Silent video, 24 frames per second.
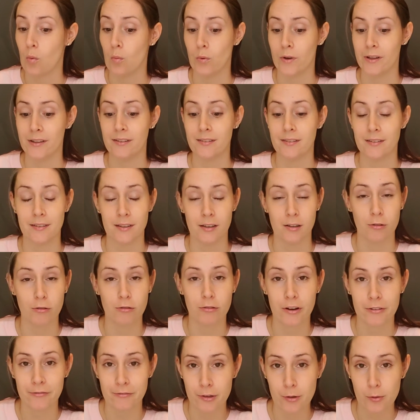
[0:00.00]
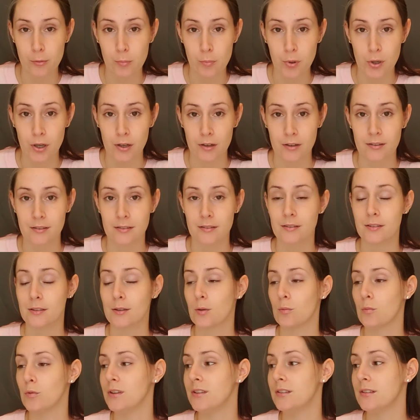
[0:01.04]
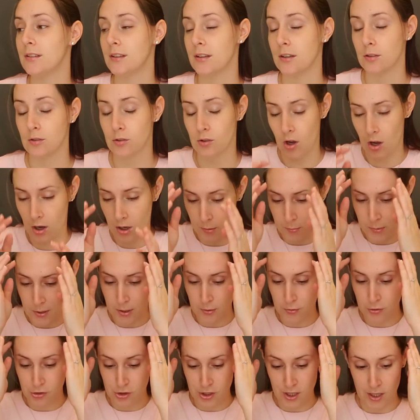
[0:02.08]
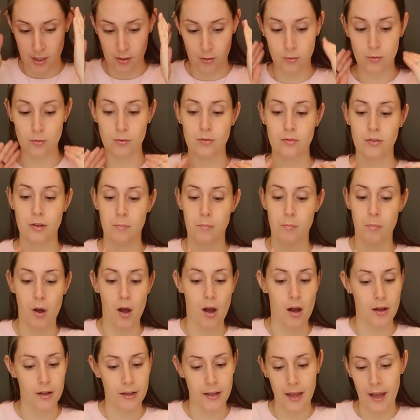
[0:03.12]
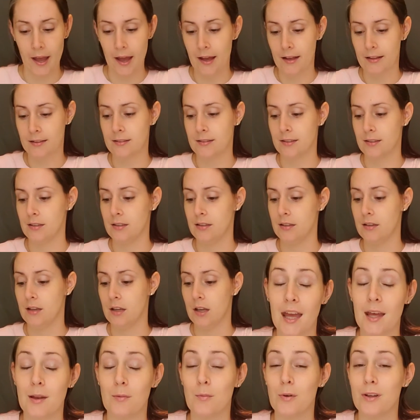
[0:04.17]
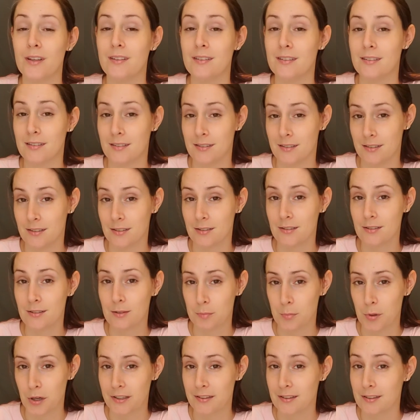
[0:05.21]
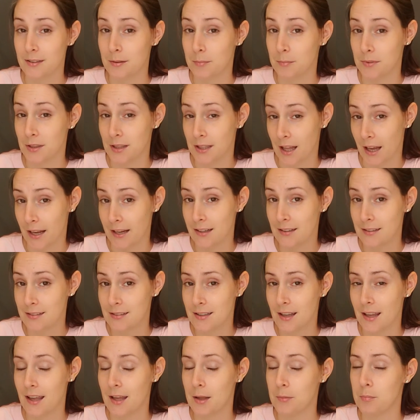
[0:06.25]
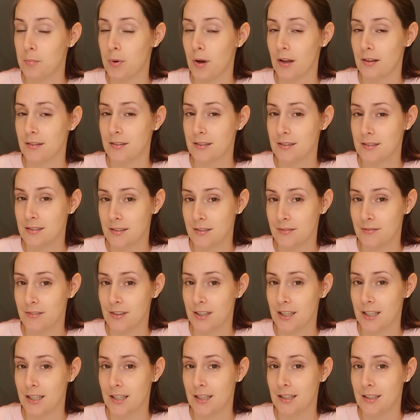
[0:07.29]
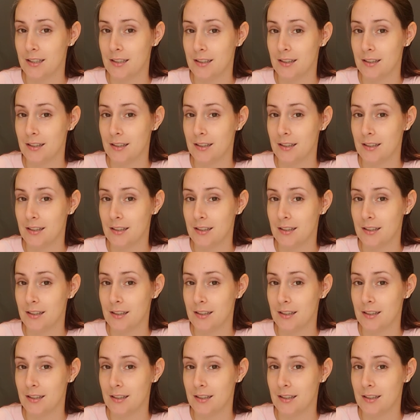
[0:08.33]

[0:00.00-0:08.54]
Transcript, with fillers: We still review books, we still talk about channels and podcasts, and, and we still spread some light and positivity